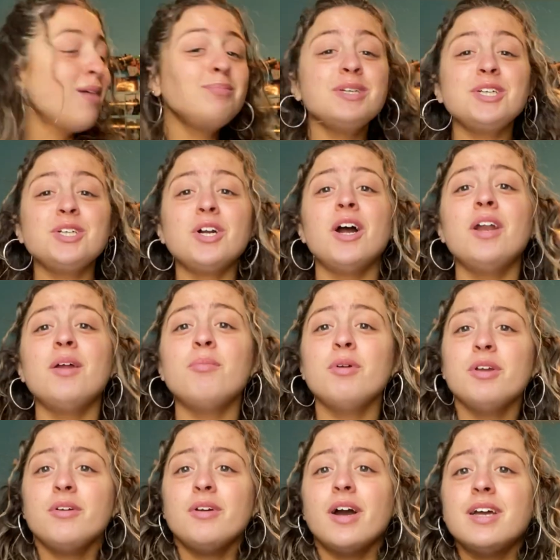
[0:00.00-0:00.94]
just trying to
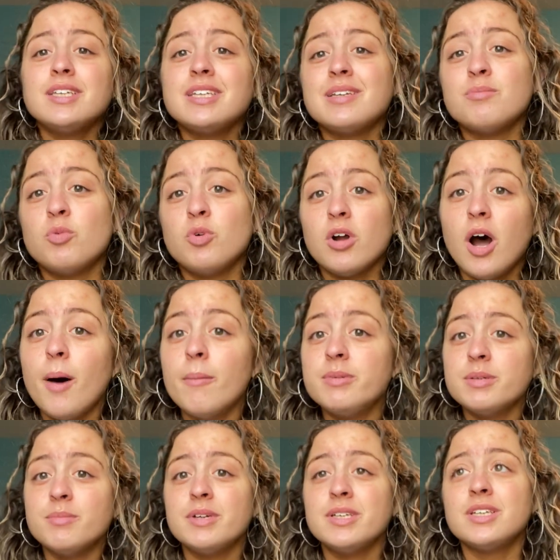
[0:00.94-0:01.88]
bring you guys some more
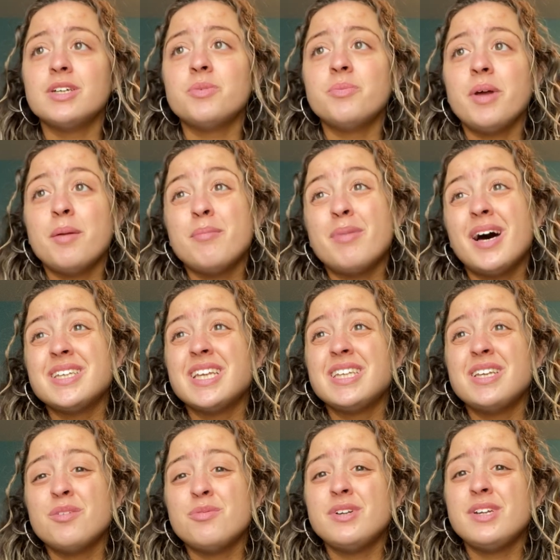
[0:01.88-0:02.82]
optimism and
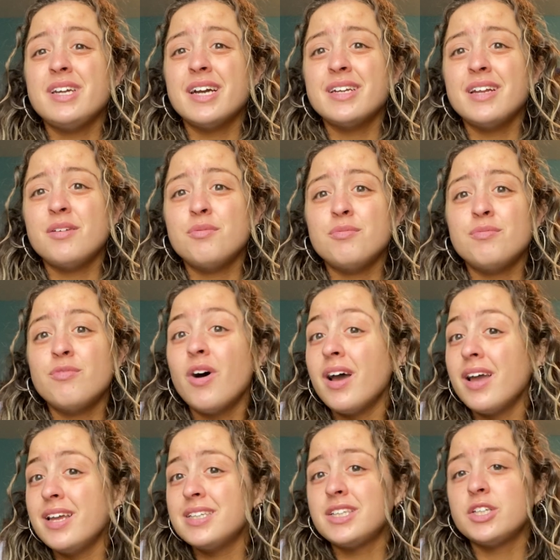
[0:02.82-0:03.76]
positivity and
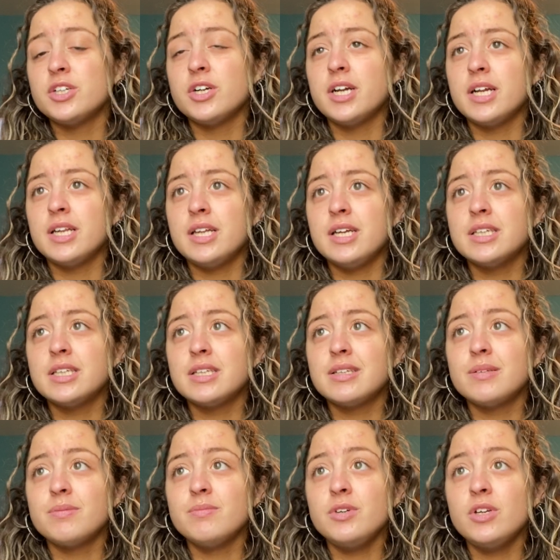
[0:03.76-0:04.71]
advice during
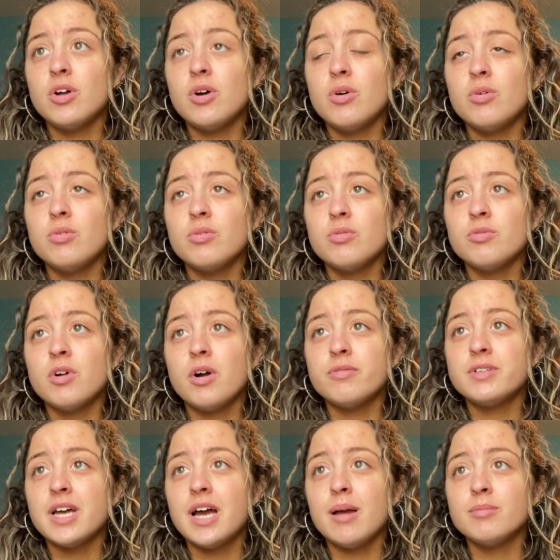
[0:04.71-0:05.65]
these,
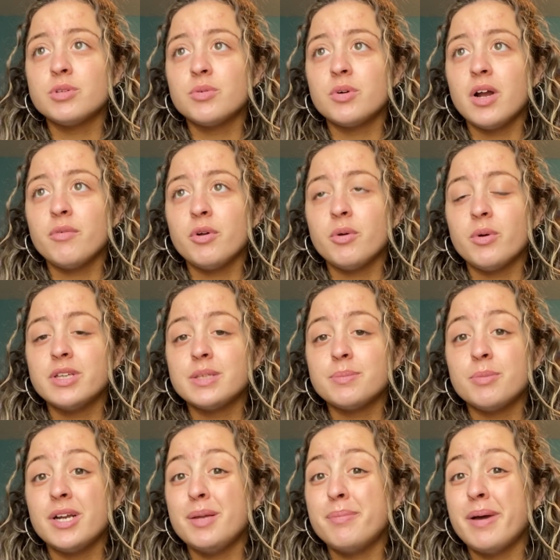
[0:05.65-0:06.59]
rough times where everyone's
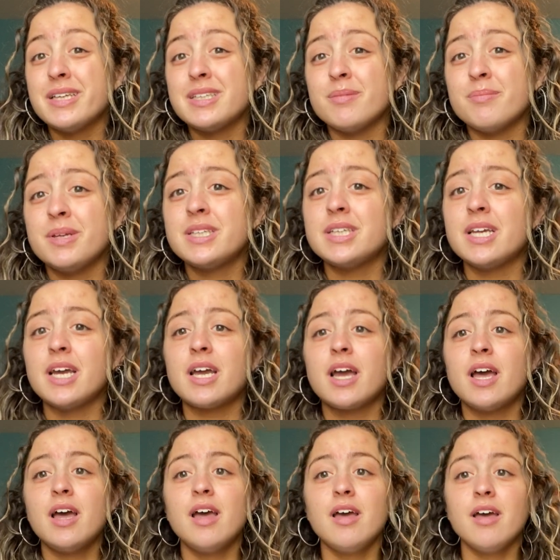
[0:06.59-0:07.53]
pretty pessimistic.
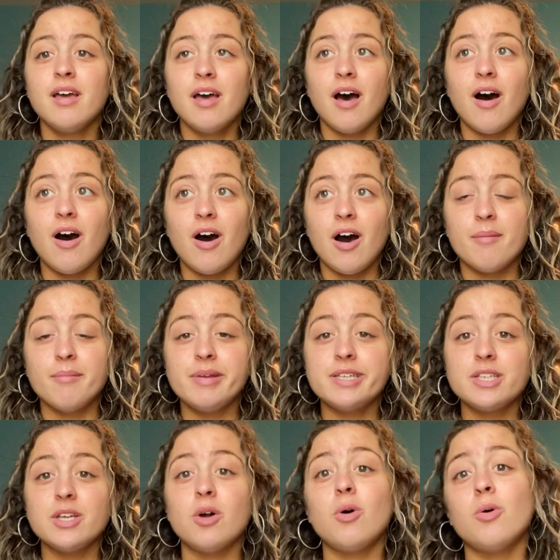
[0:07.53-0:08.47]

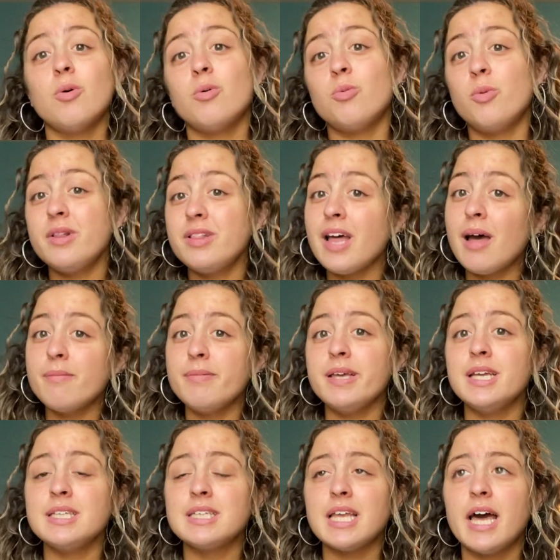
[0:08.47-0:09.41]
So with that
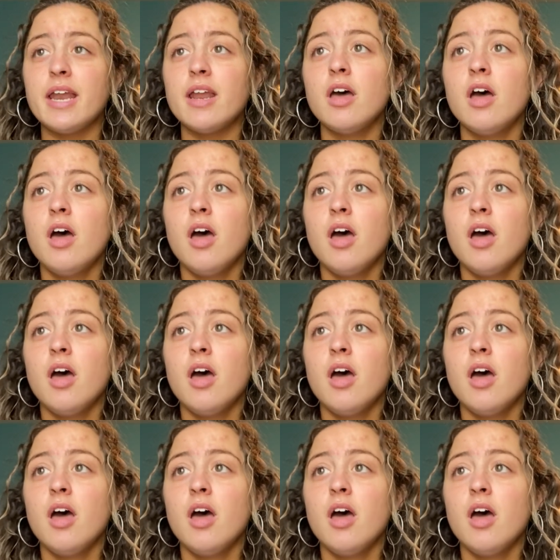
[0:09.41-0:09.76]
being said,